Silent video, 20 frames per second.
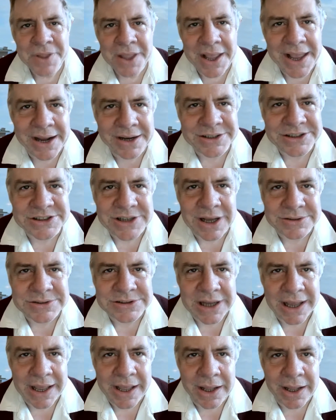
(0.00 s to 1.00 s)
He had a
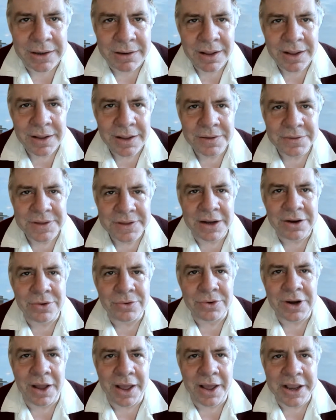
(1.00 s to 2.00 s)
suntan that
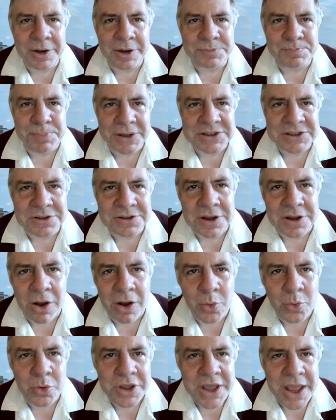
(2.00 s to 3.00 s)
looked like he'd spent the
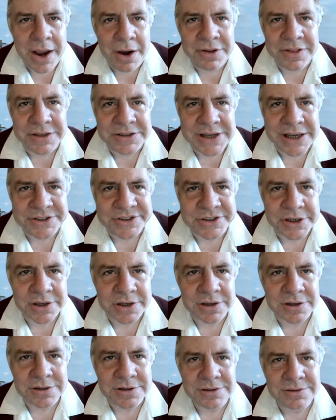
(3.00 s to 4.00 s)
whole year in the desert
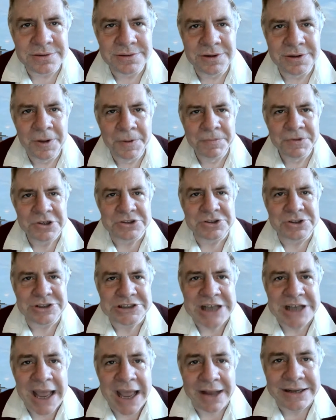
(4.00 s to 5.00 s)
because he
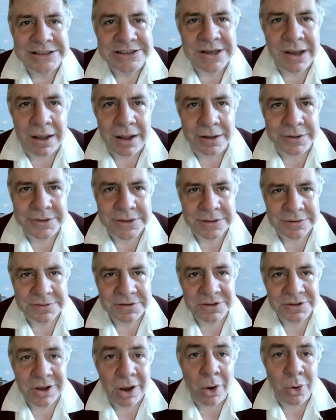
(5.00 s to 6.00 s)
sat in his garden
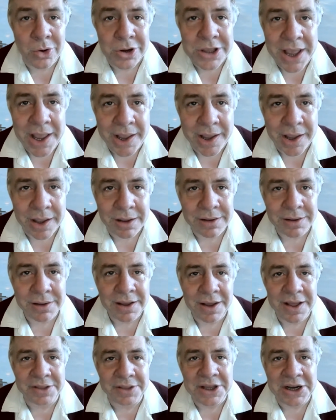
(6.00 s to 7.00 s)
the whole year,
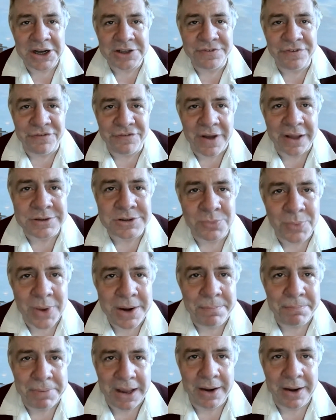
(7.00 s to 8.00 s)
and then his fund
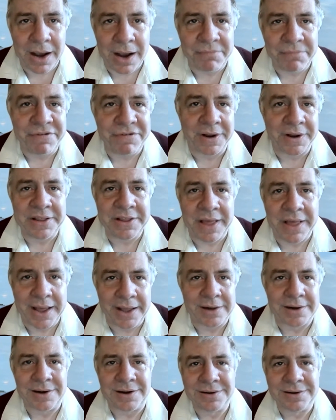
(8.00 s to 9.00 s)
went belly up. Funny that,